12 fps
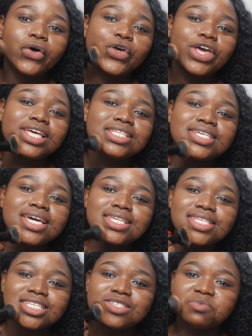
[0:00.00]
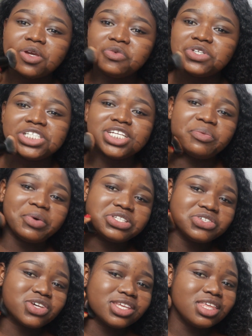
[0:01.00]
Okay, it says it's made with shea
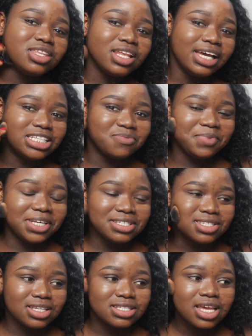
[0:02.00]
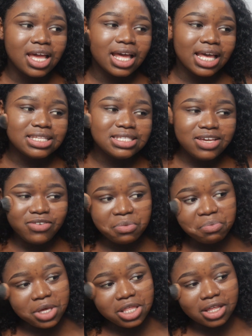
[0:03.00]
butter, so I think that explains it. It's
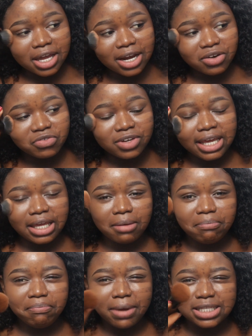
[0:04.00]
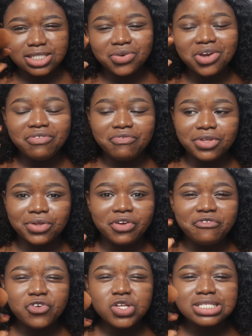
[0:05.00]
giving me that kind of like buttery feel.
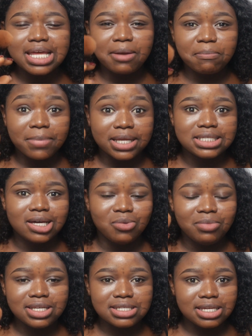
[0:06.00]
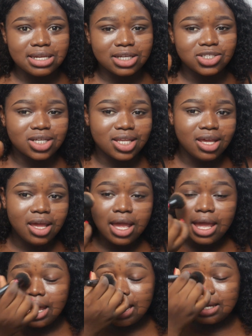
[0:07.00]
It feels like butter on my skin actually.
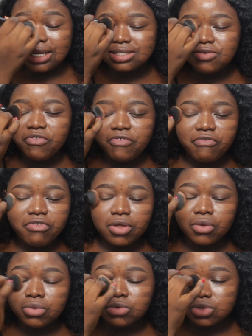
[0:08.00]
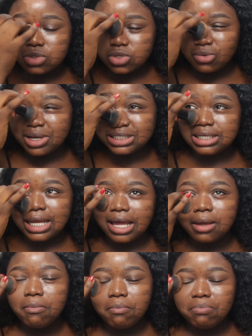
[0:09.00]
It doesn't feel so much
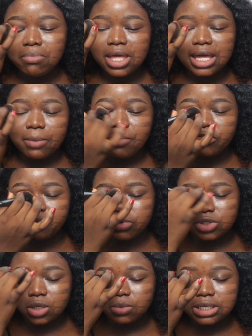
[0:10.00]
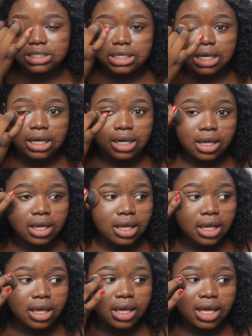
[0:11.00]
like makeup I've put on my skin.
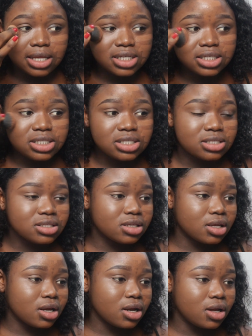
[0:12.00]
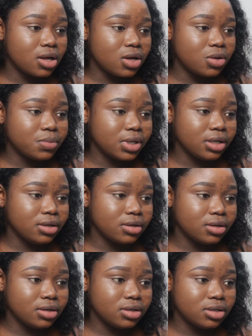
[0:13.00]
It just, oh my
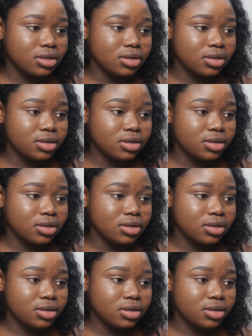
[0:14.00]
god.